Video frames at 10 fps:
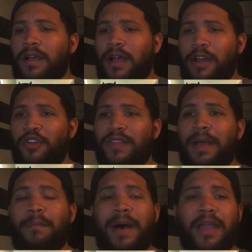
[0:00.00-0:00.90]
I know
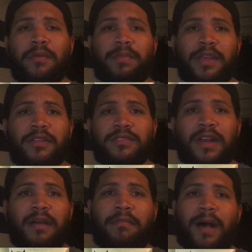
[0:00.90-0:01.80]
that my opinion is
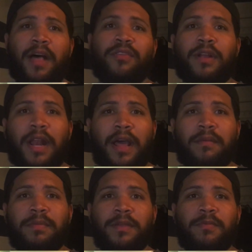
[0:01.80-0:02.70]
gonna bother a lot
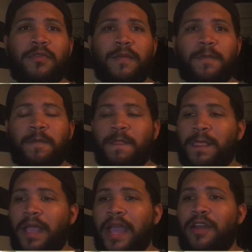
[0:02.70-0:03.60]
of people,
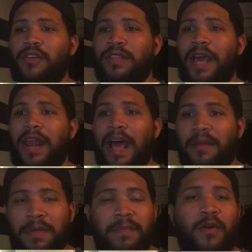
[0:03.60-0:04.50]
and I know that a lot
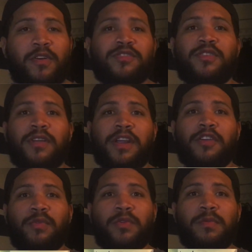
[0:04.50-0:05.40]
of people also gonna
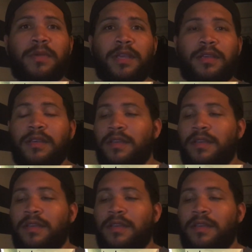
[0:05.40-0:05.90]
agree with me.